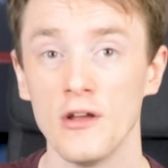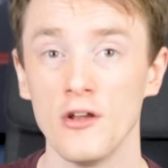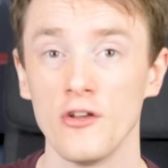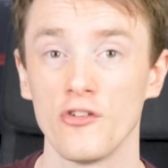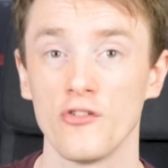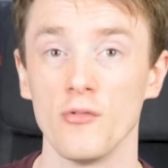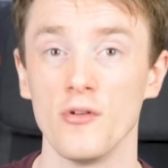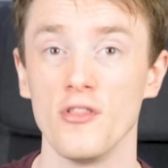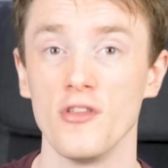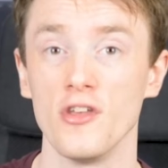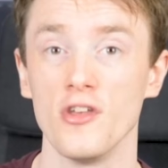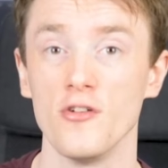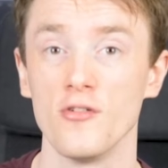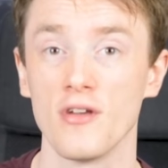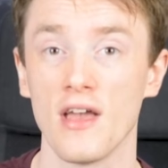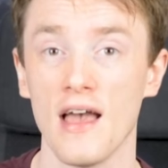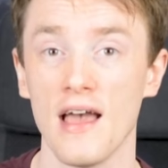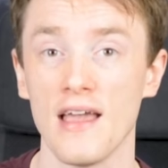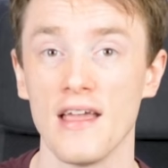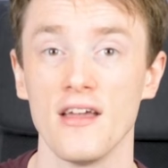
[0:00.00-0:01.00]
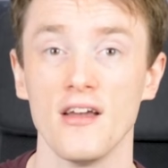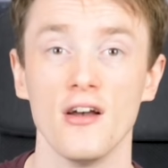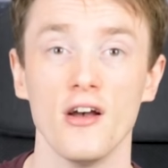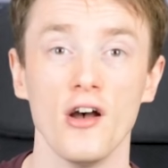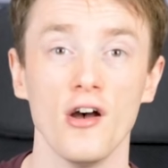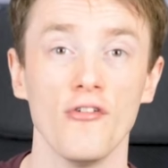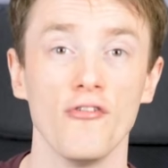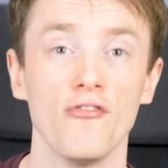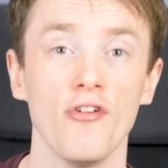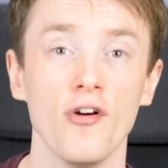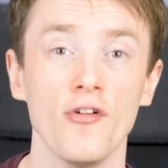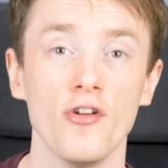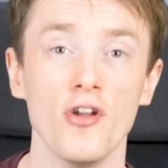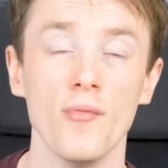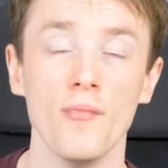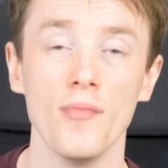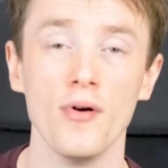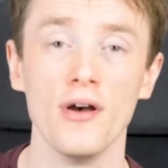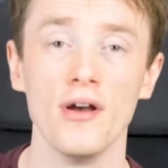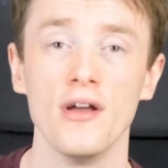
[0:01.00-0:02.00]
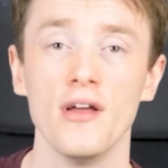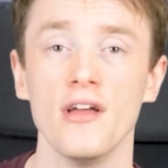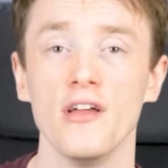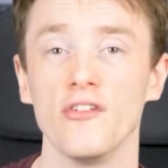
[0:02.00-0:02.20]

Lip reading: So in the UK, a phone number